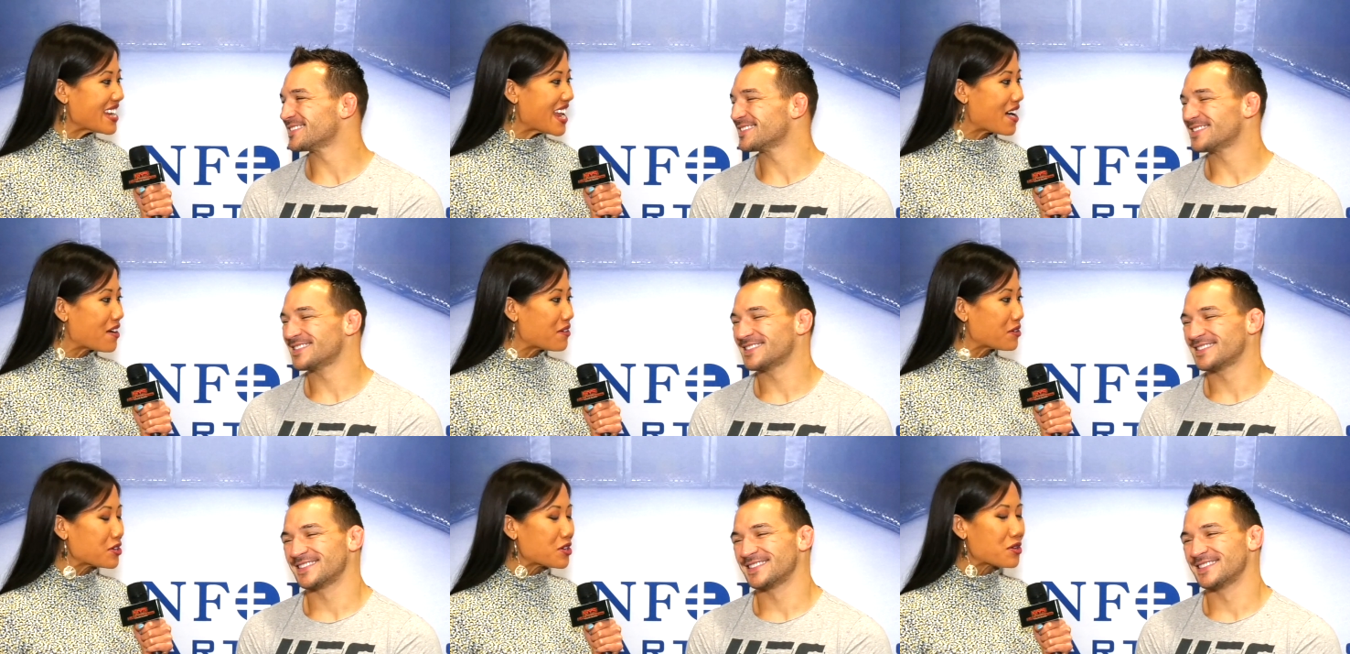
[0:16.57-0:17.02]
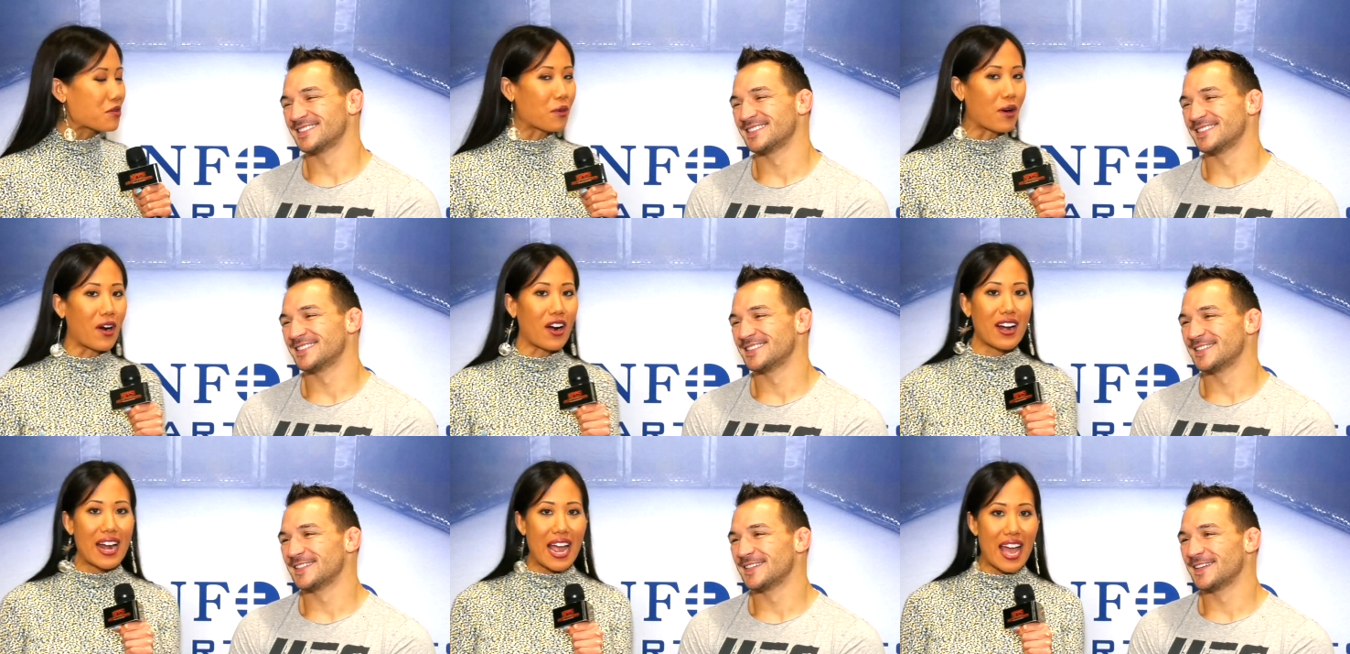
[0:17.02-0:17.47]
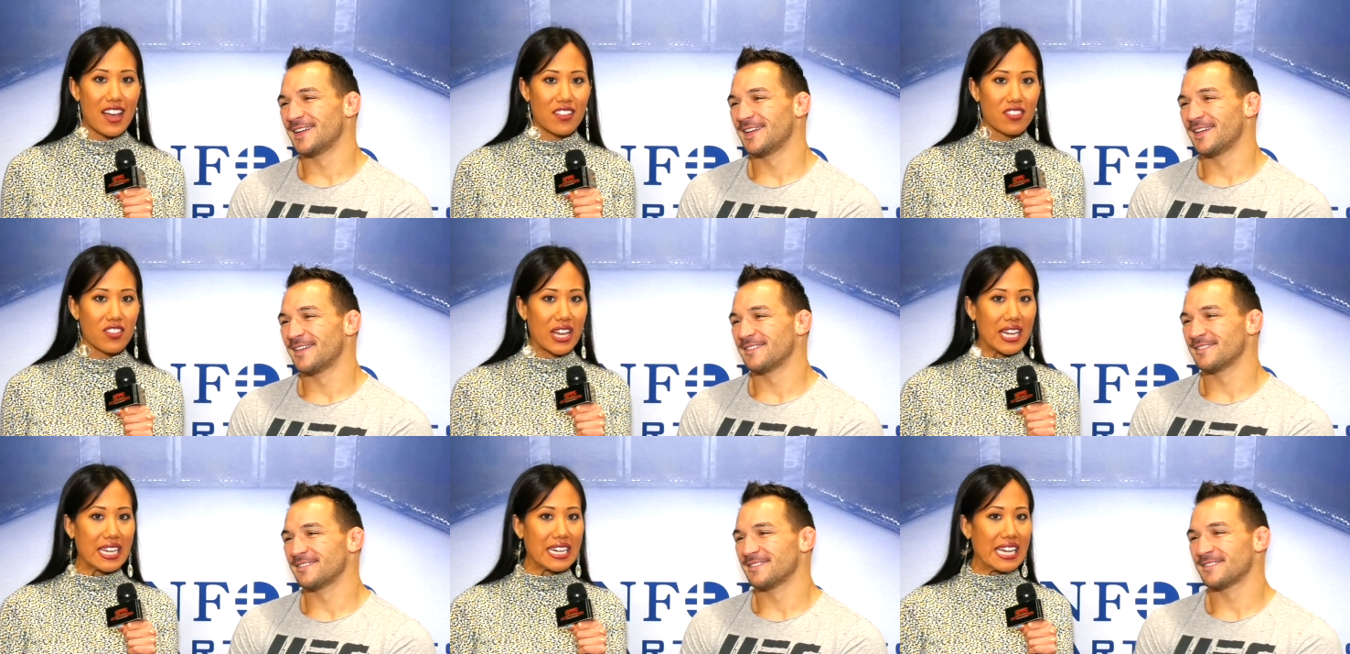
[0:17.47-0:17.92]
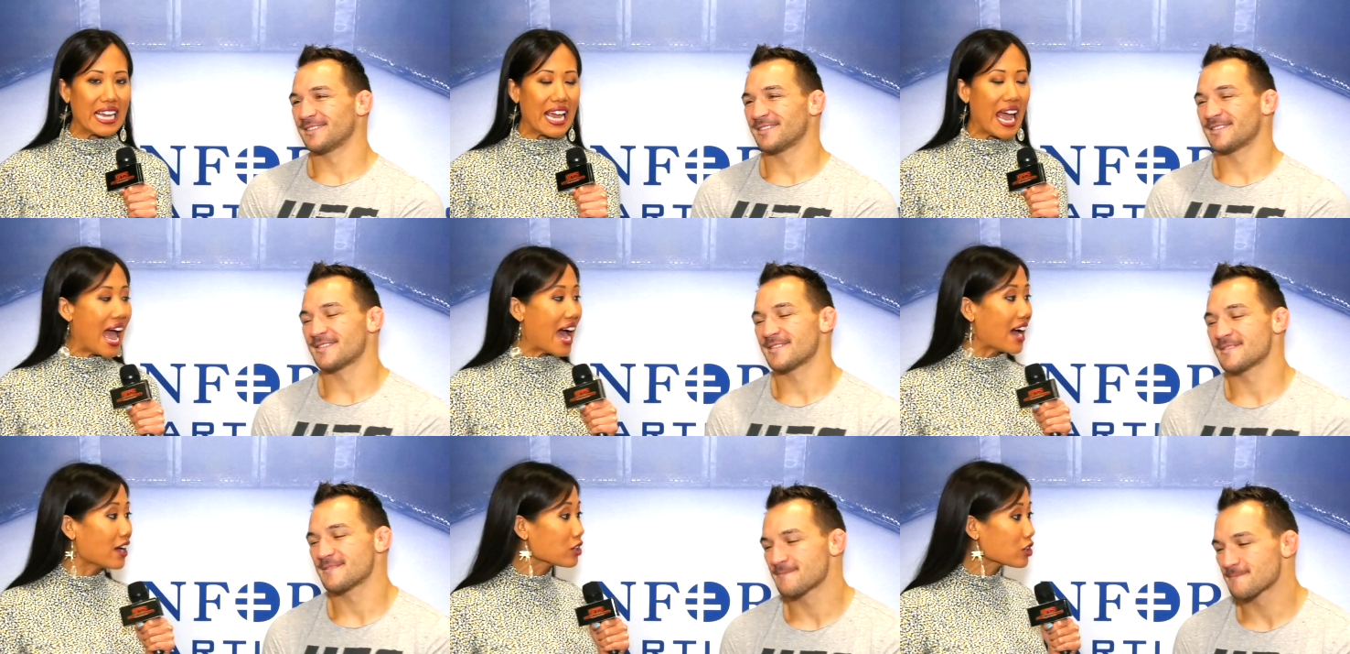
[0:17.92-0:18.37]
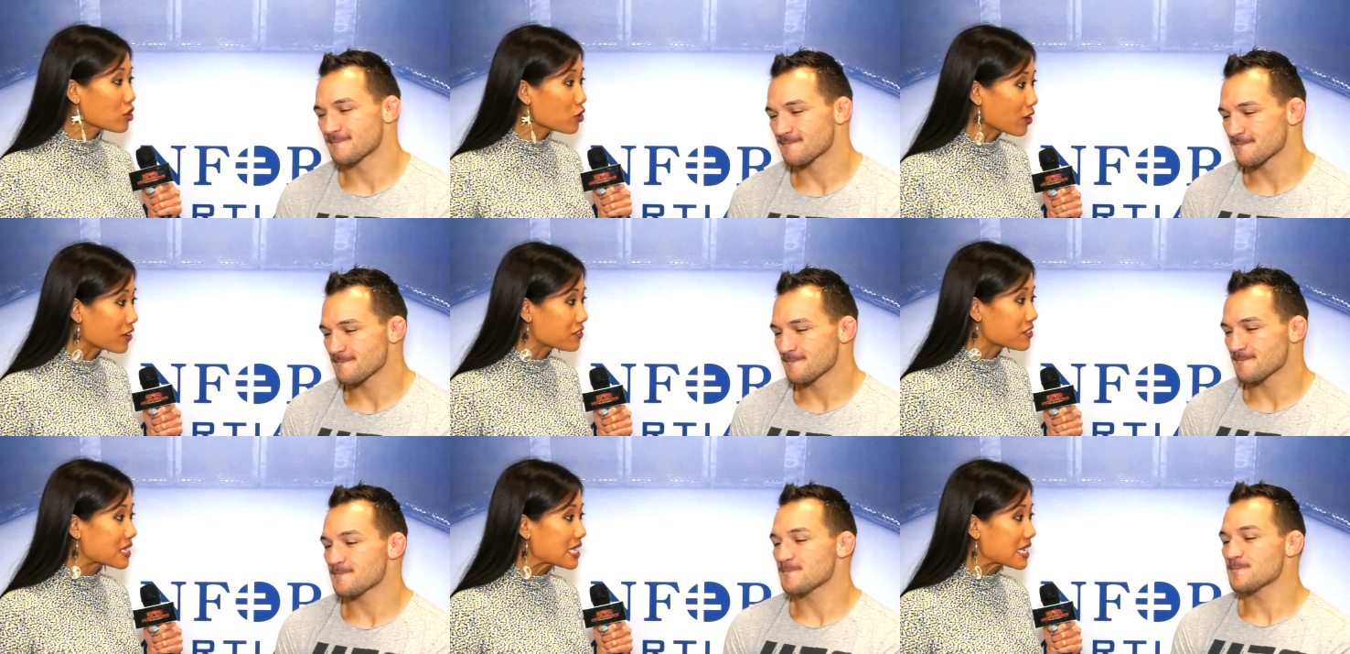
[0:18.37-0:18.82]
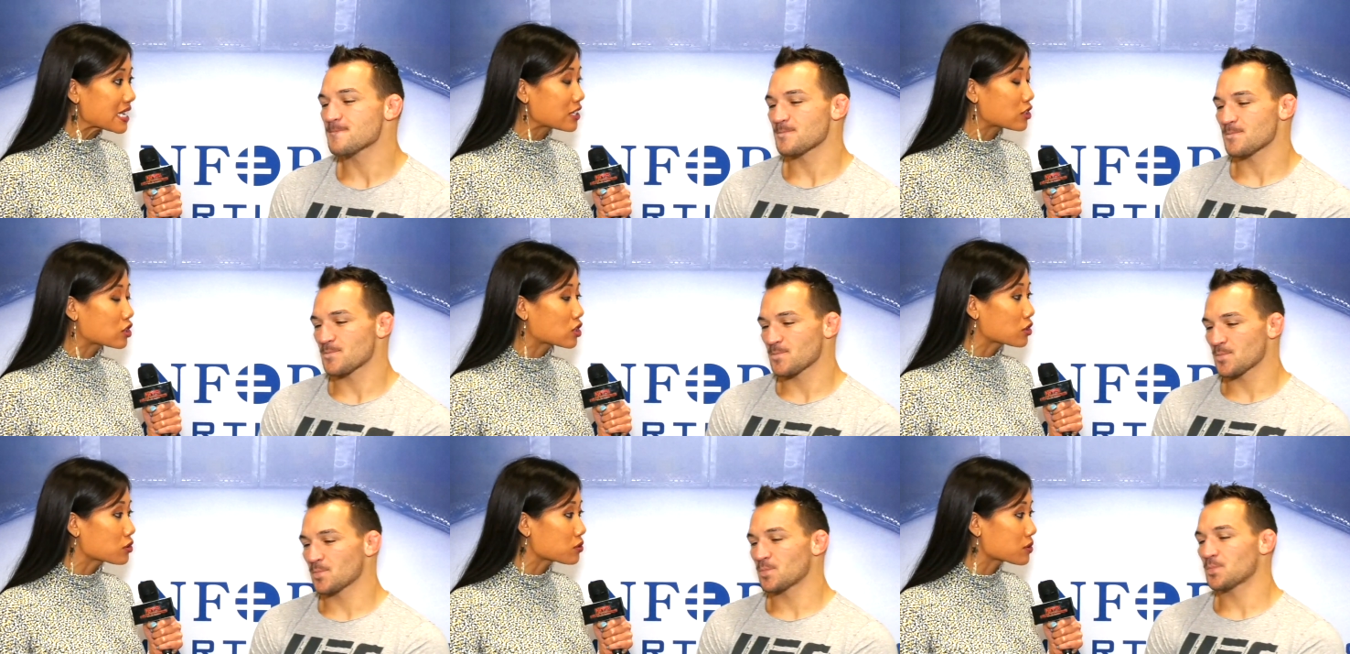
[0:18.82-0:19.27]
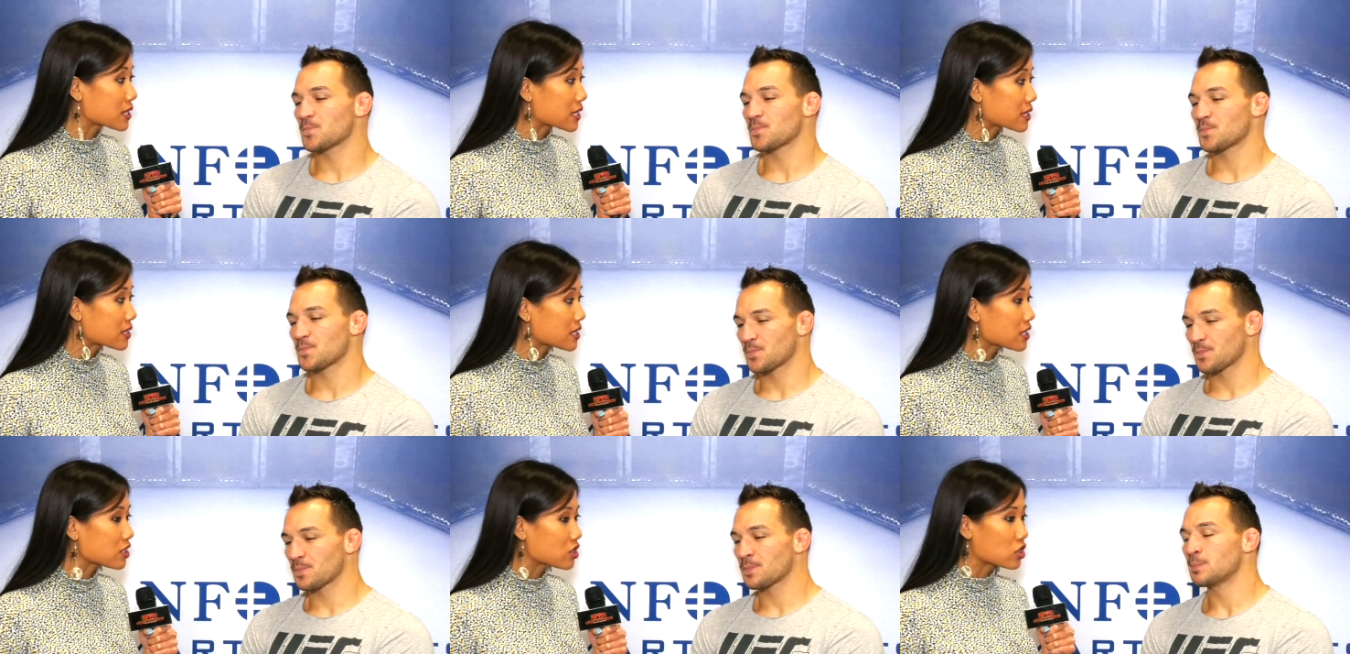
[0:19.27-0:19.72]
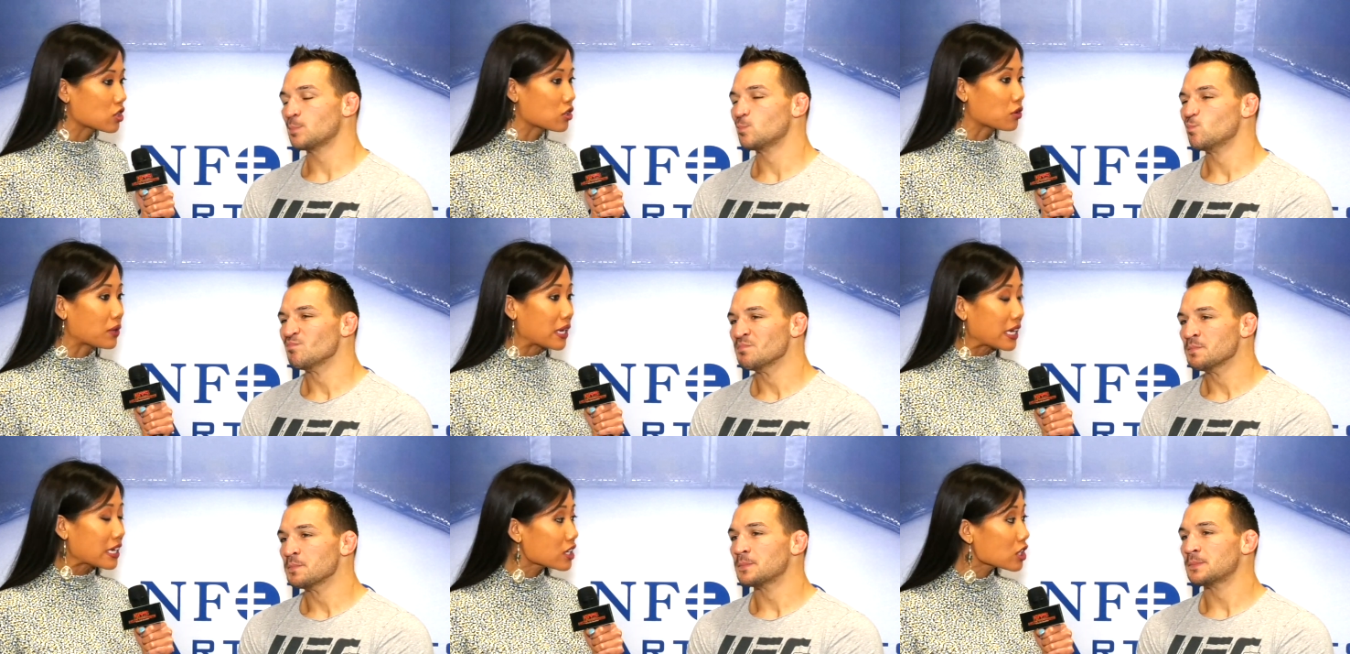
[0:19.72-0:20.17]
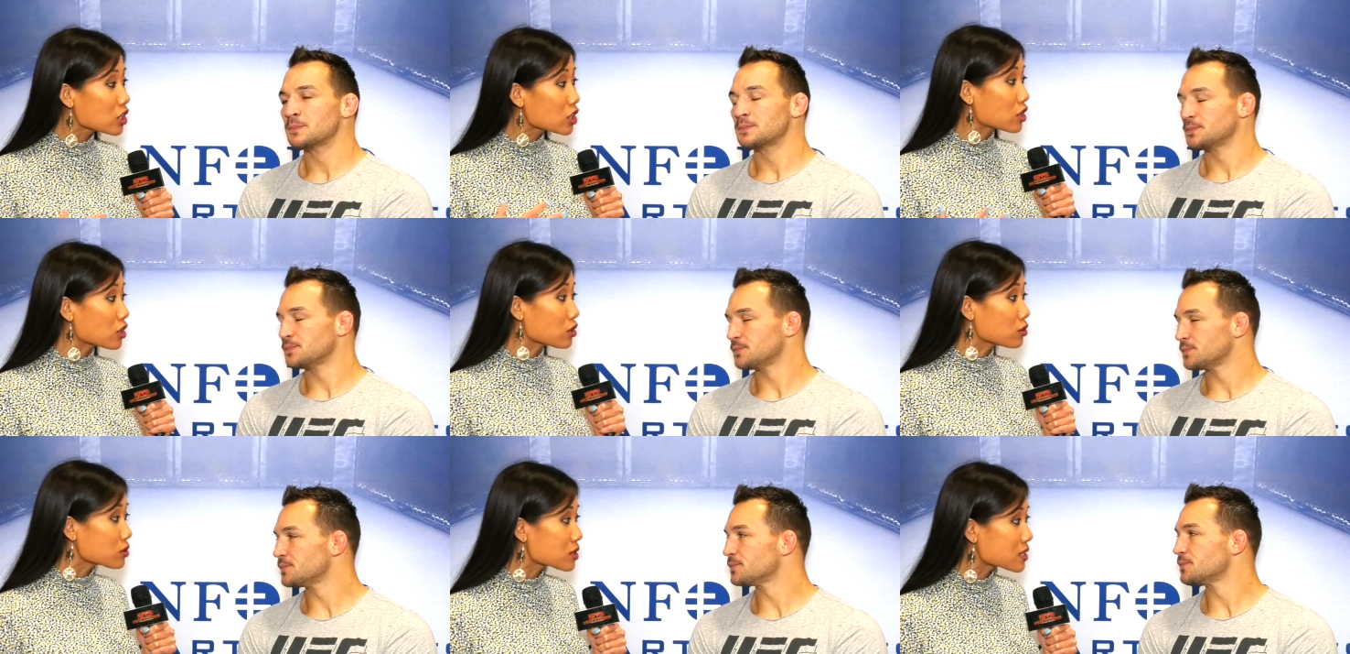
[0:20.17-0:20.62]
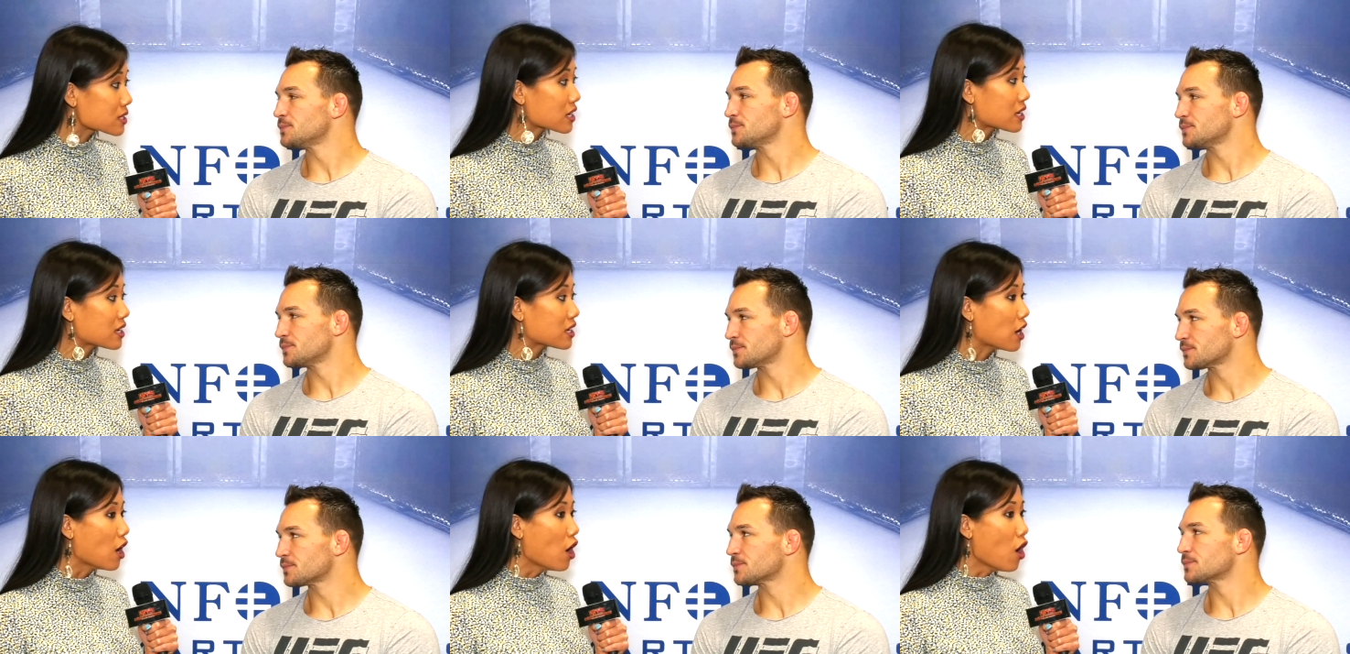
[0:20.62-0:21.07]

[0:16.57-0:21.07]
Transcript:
Speaker 1: Now, you are headlining at UFC 262 in Houston